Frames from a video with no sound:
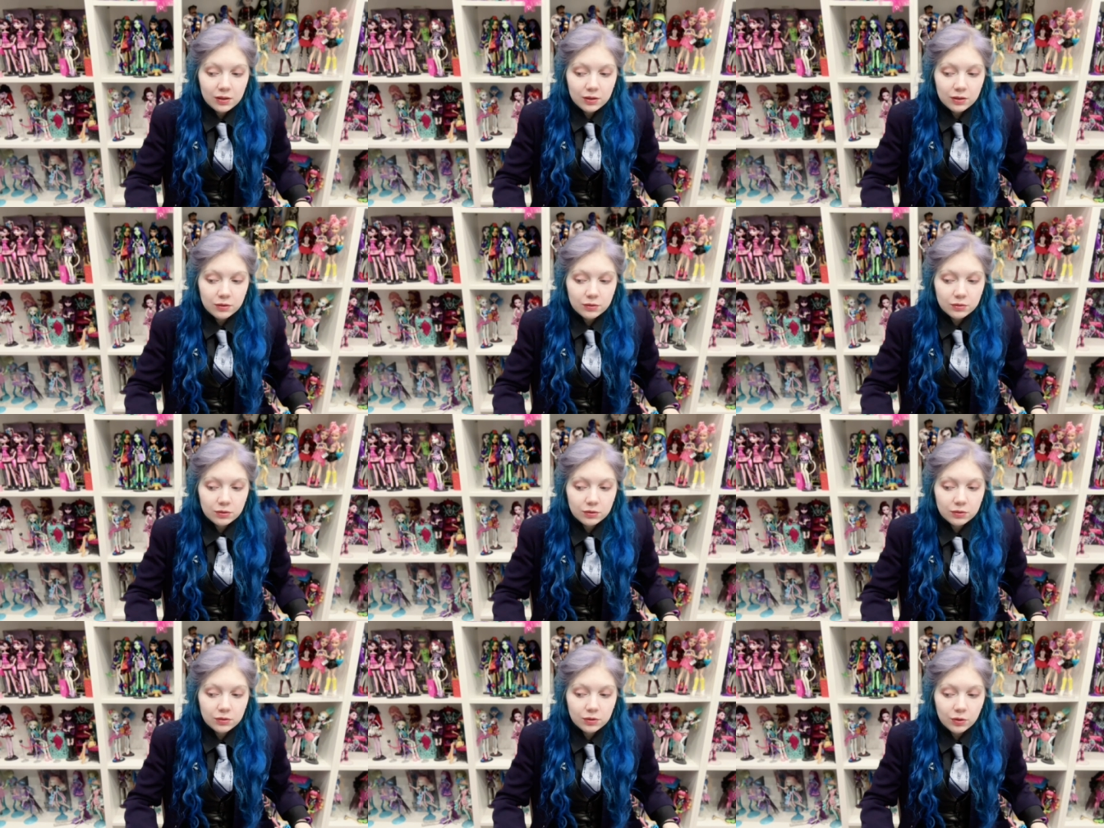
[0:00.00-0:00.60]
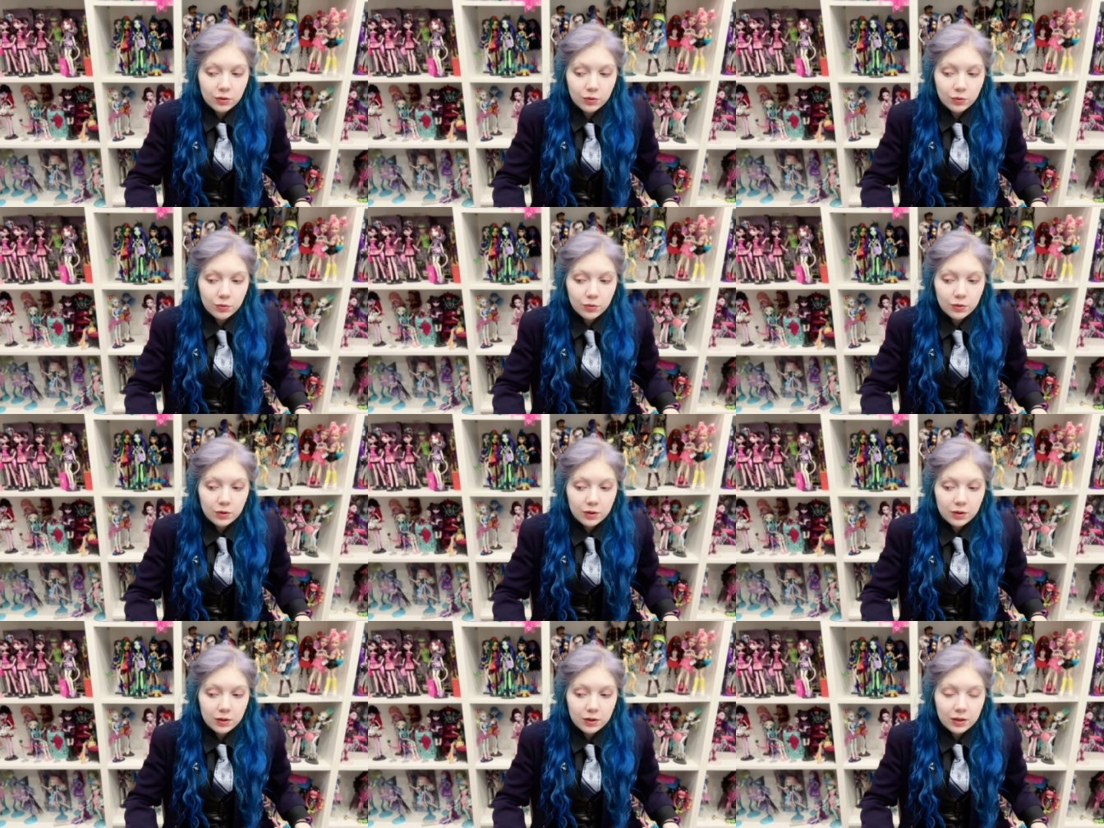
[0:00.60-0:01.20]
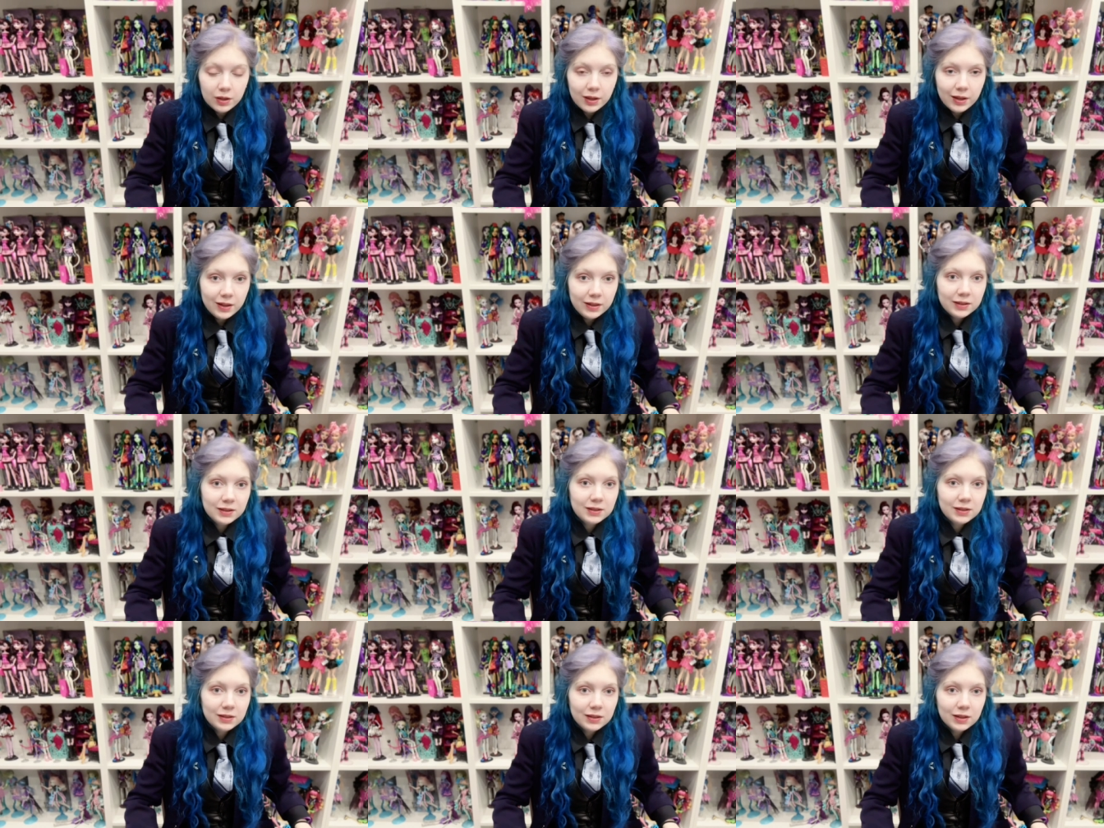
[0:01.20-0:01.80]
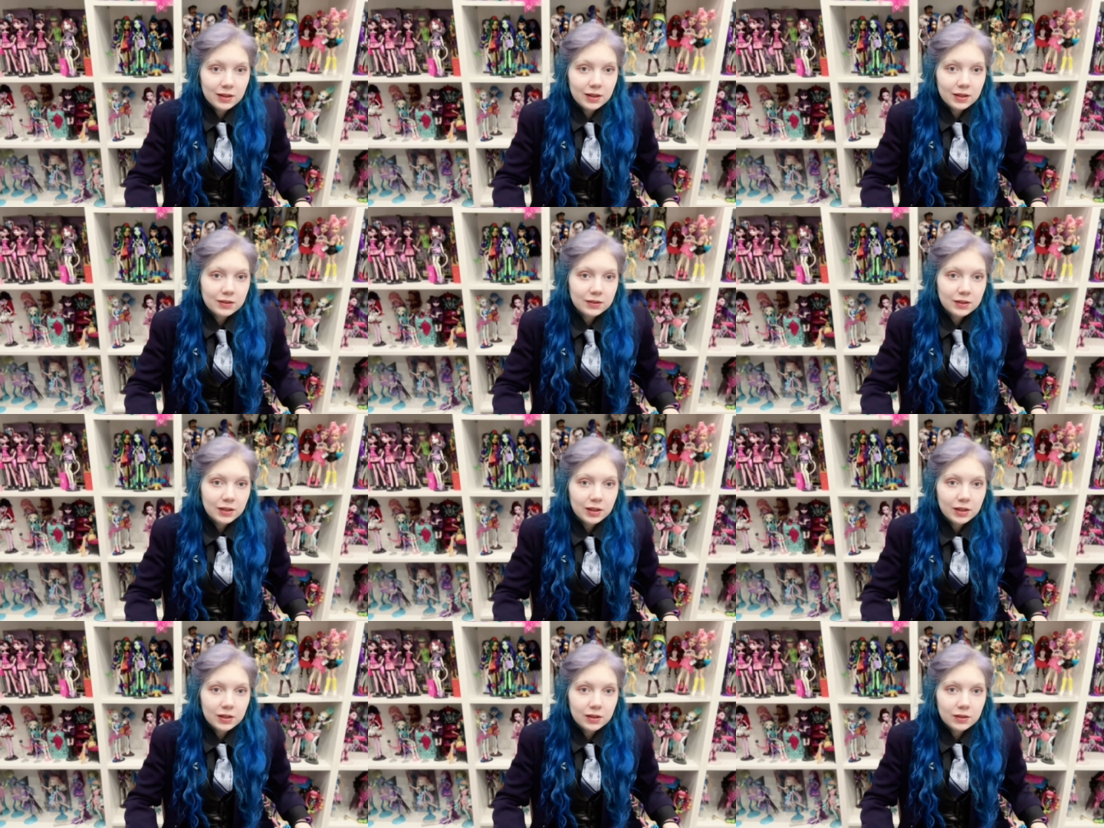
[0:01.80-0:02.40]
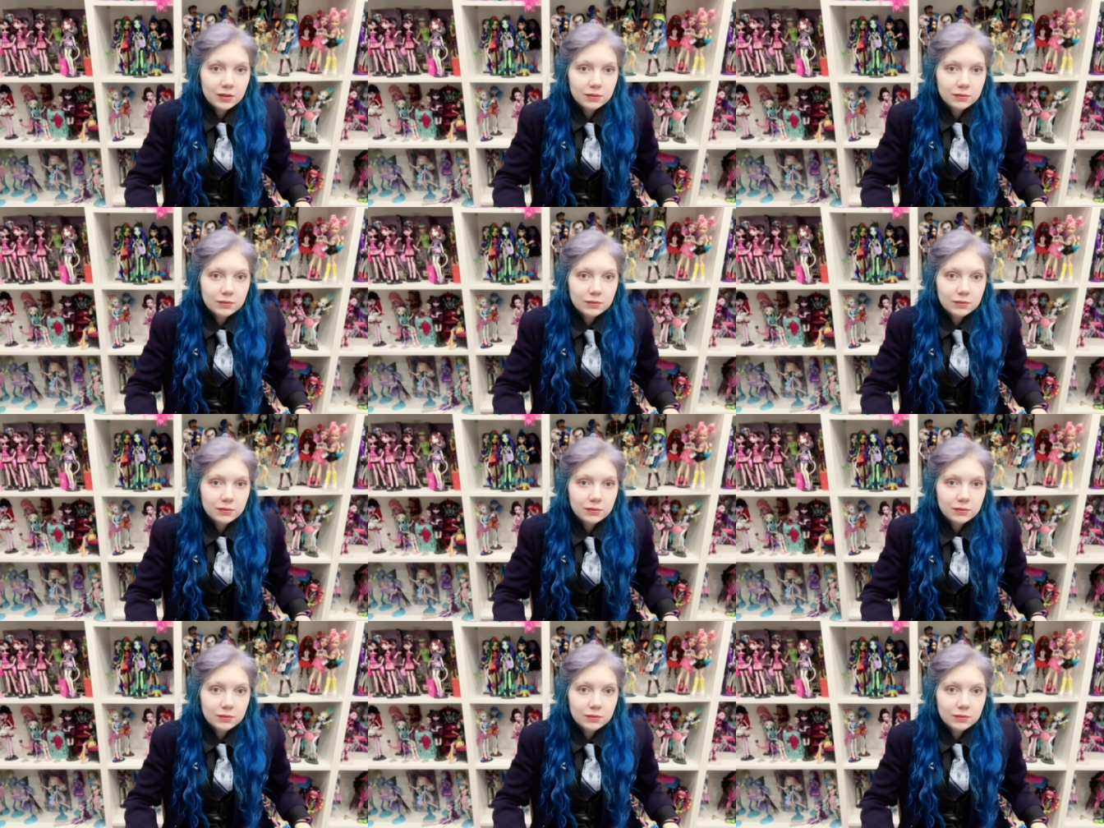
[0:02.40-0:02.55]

you don't know and again like